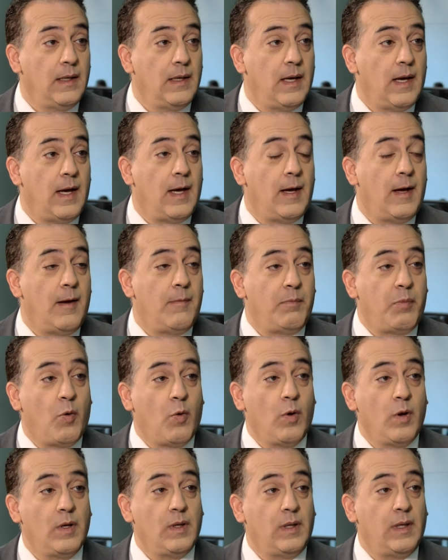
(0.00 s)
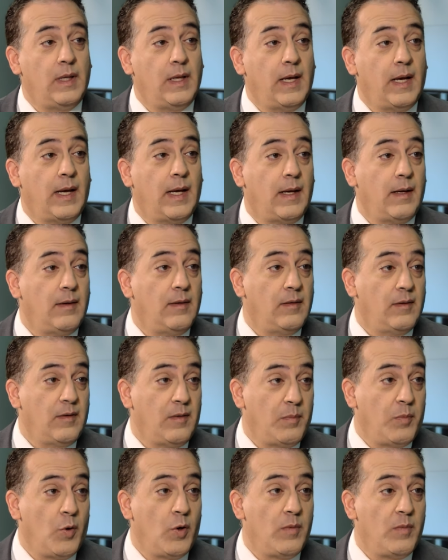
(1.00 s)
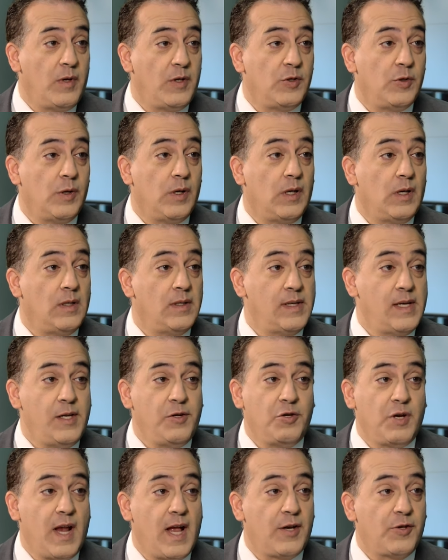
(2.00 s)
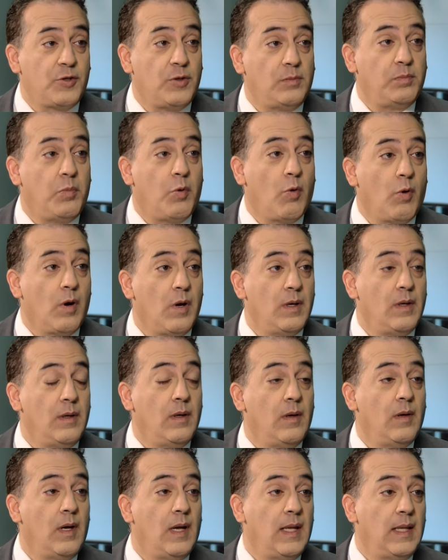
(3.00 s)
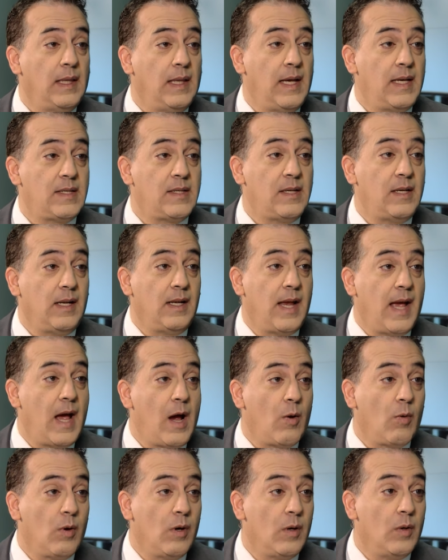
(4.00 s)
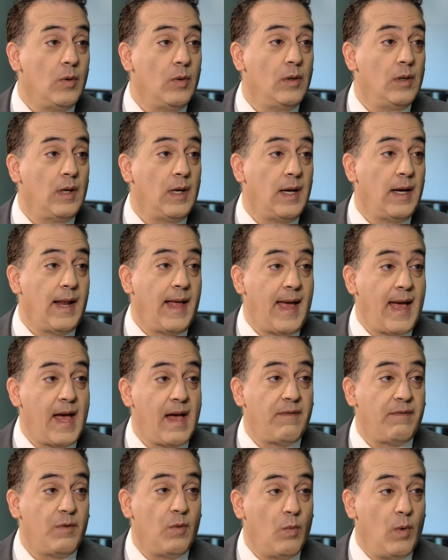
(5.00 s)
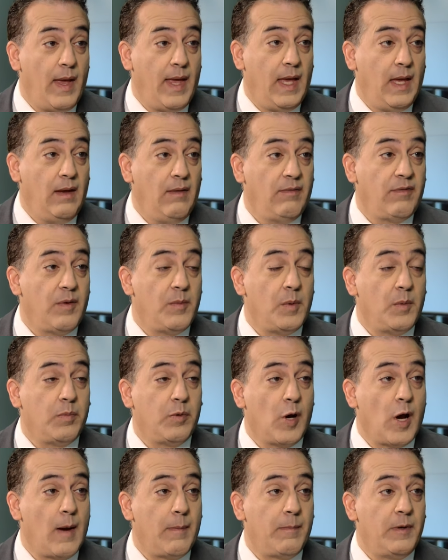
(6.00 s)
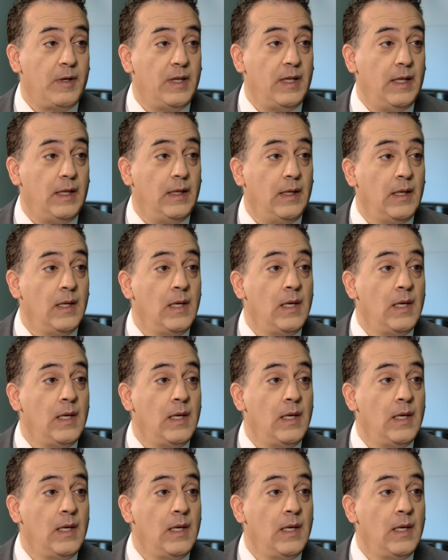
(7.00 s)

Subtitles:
The Port of Montreal, international port, less than an hour and a half away from the property.